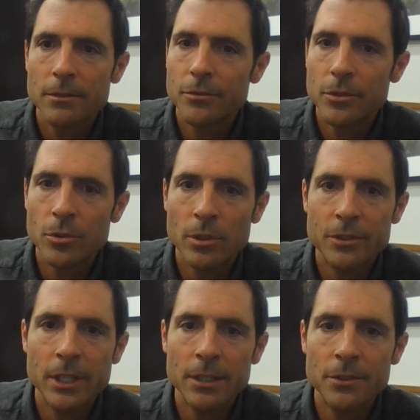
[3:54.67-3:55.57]
fewer
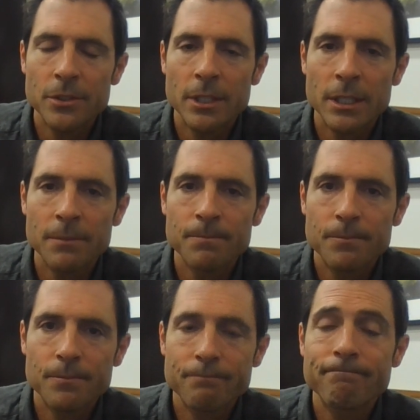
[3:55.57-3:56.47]
sales
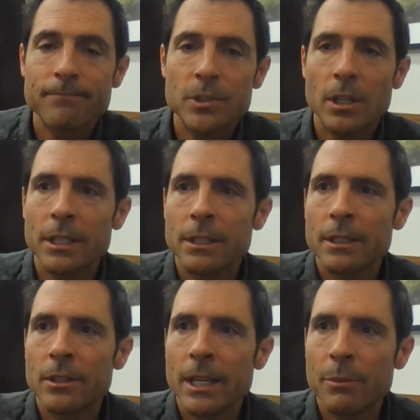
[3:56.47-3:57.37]
starting
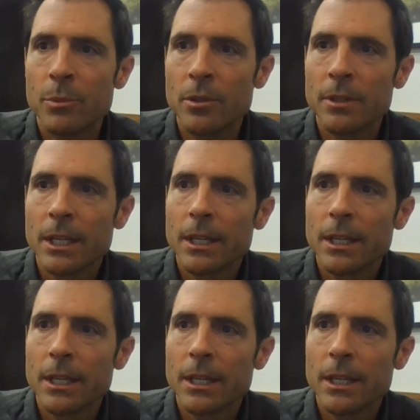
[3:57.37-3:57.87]
here in April.